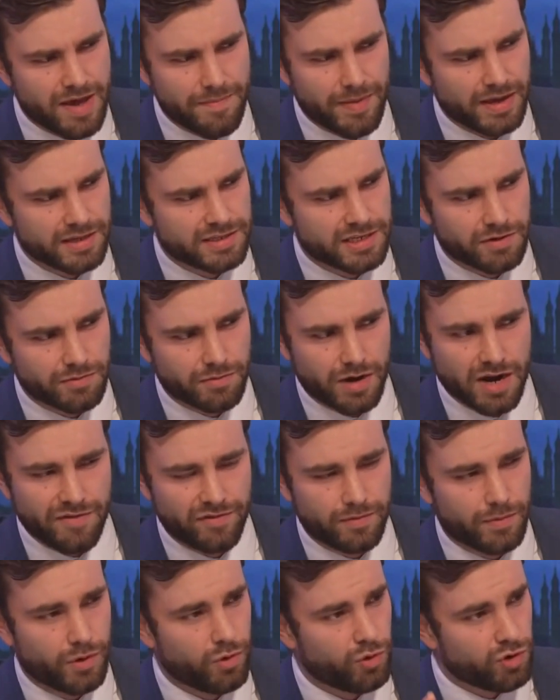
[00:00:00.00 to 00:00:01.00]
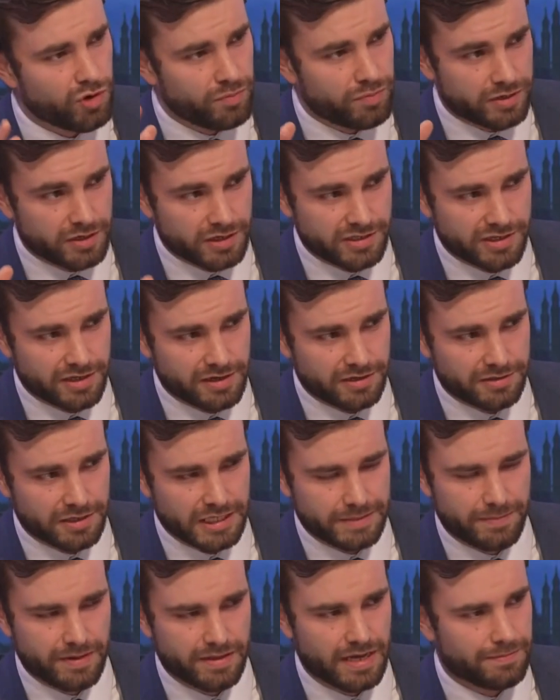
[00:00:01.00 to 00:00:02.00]
a basic right from all British
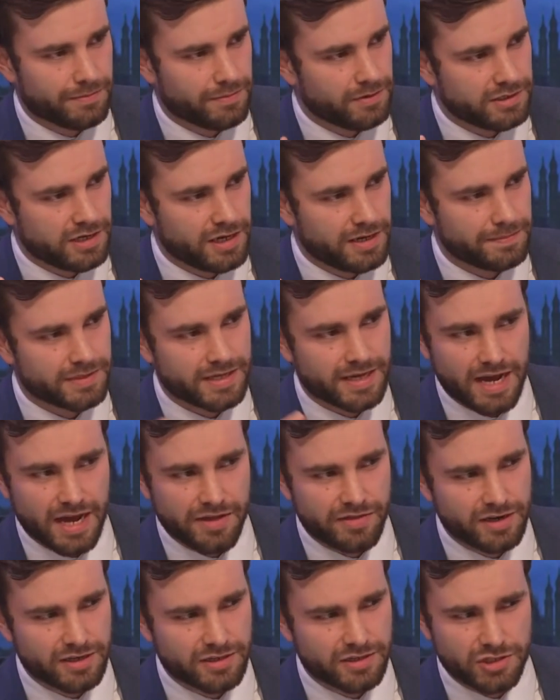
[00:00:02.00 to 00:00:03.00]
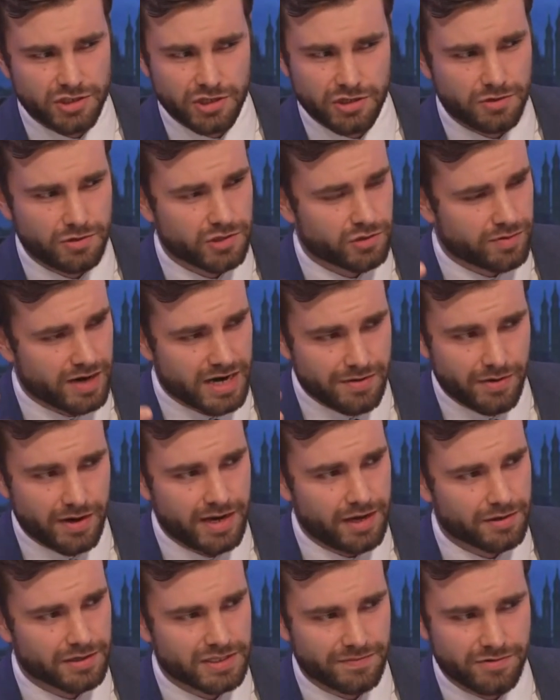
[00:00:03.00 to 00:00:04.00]
citizens, be they Muslims, Catholics, Jews, or anyone
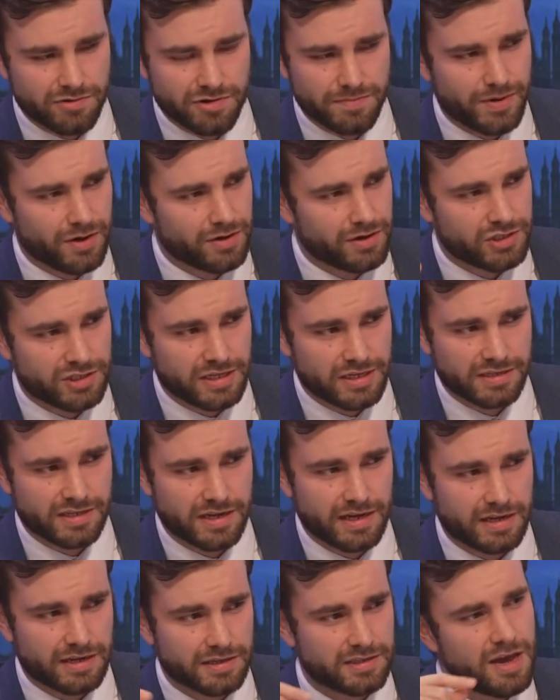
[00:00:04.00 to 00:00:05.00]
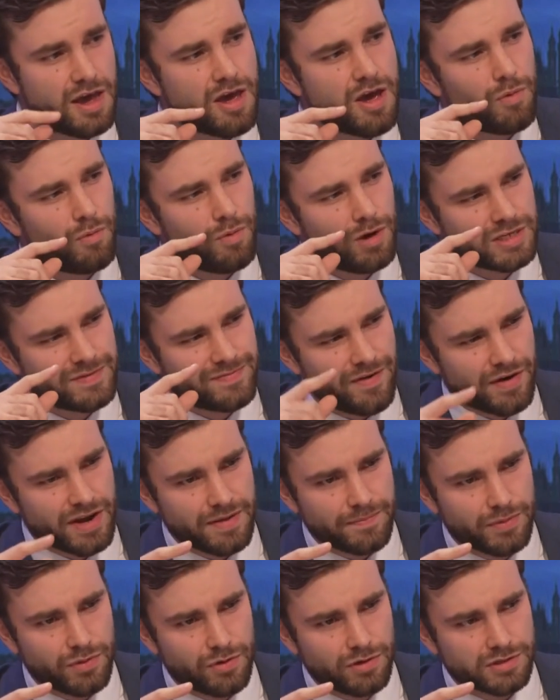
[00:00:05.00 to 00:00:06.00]
else, if you abolish these things. What's very
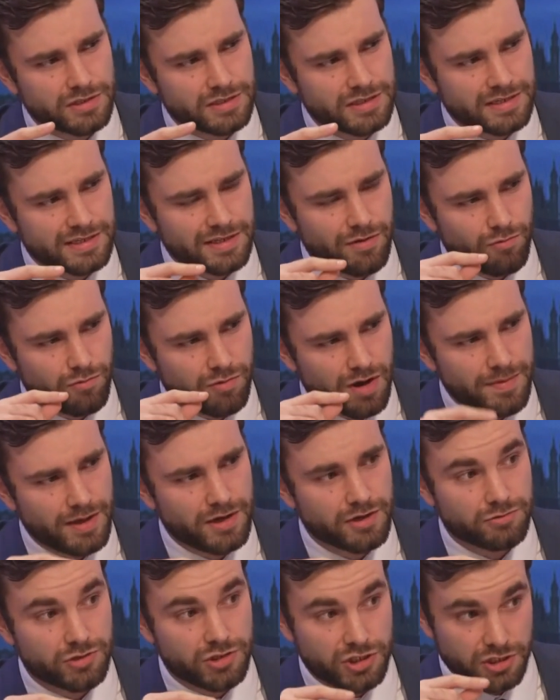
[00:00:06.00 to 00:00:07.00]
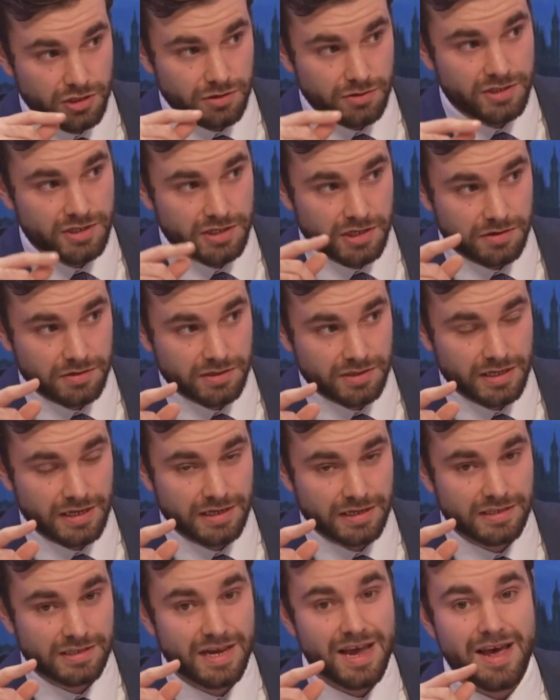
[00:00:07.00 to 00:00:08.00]
important is that women who choose to use
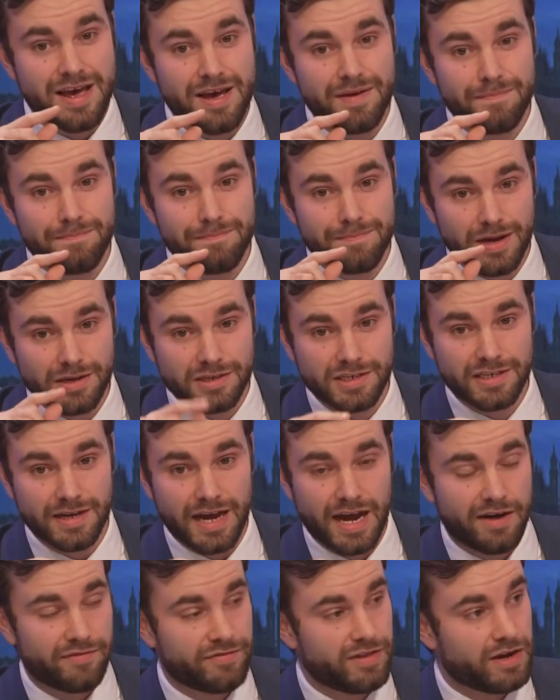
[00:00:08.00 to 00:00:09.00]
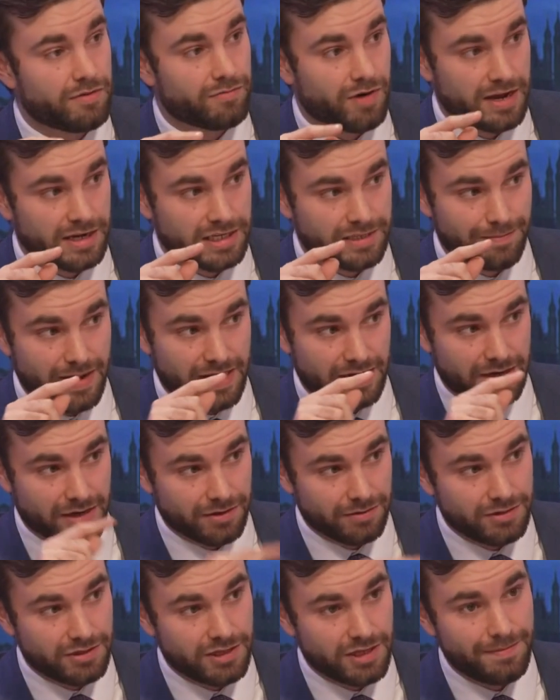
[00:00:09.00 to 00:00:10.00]
these must have their rights made
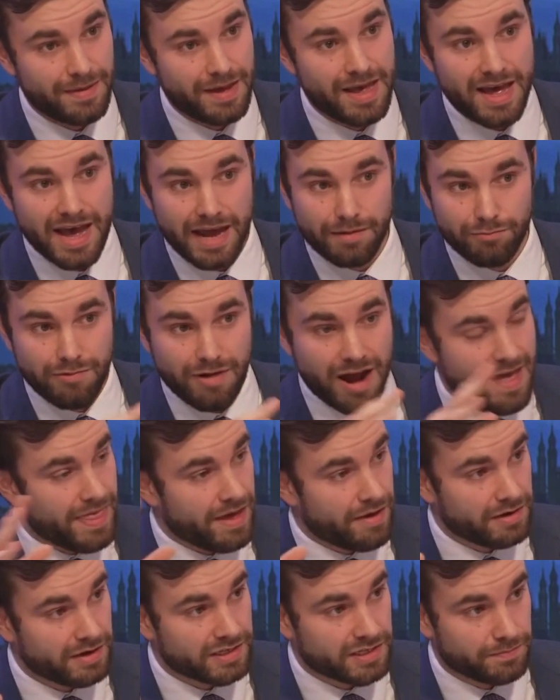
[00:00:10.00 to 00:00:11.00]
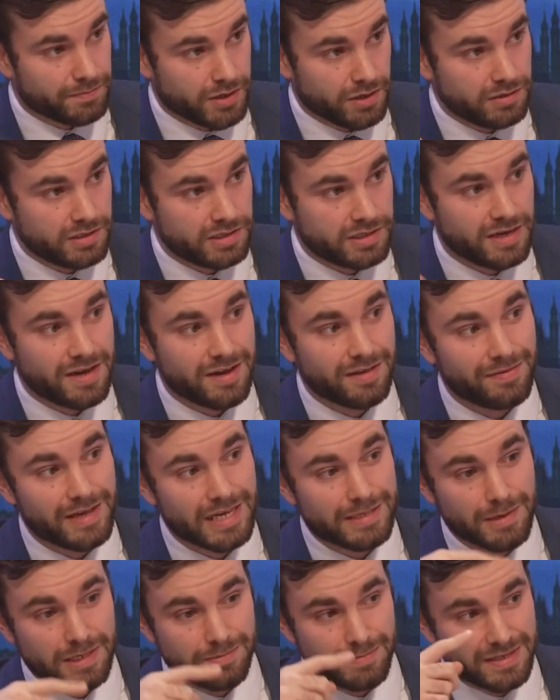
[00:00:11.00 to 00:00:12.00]
known to them, and where there is abuse,
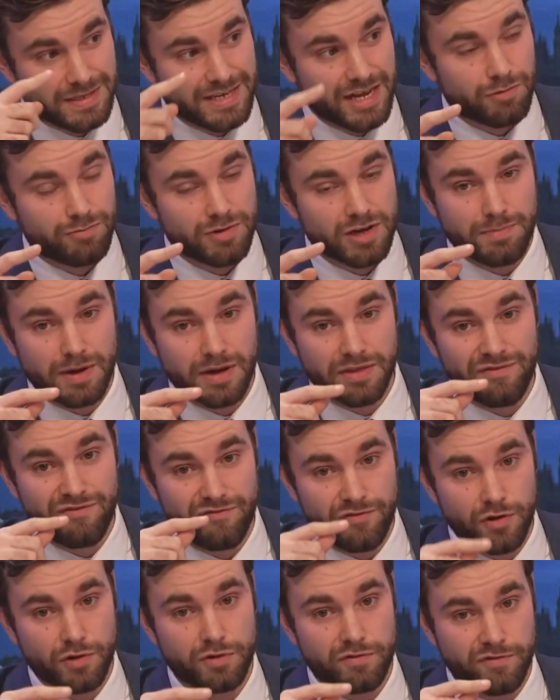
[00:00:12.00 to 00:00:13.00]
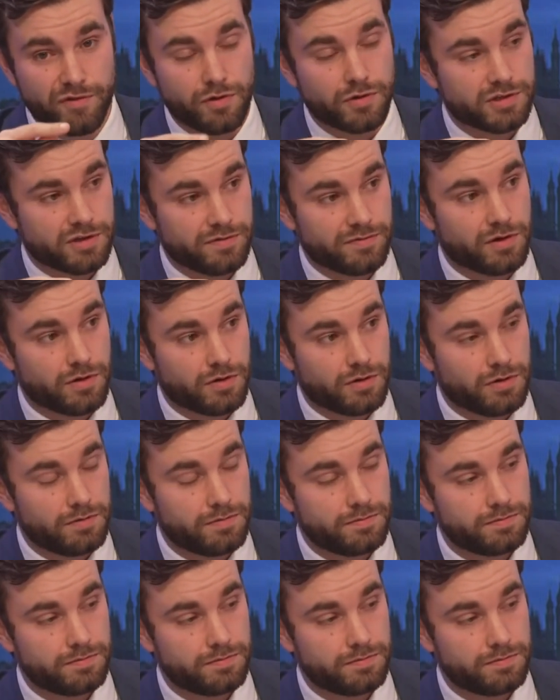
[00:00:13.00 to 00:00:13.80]
this must be dealt with by the full force of the law.